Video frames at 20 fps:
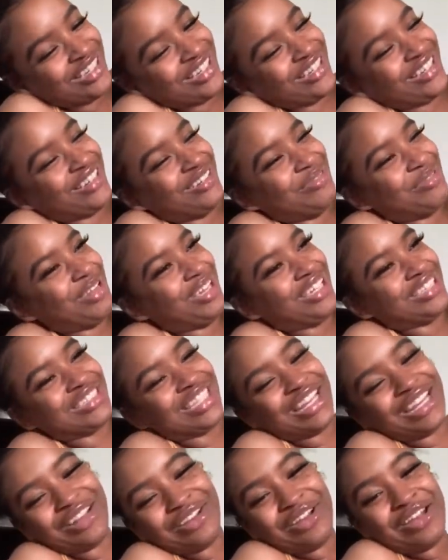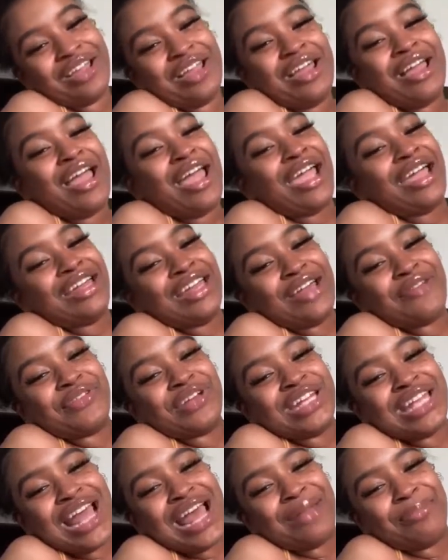Niggas ain't never
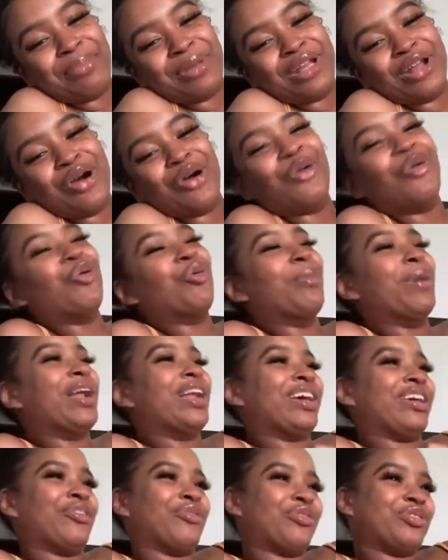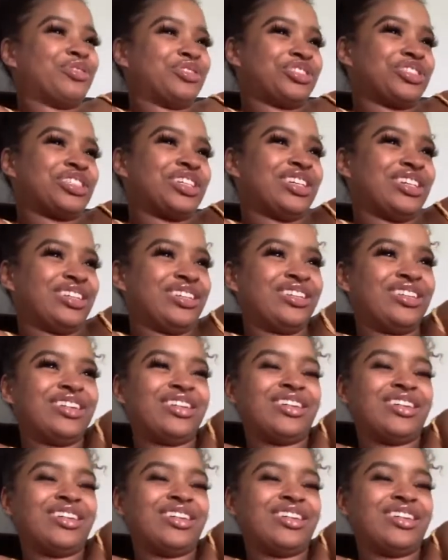not been old, my nigga. Real shit.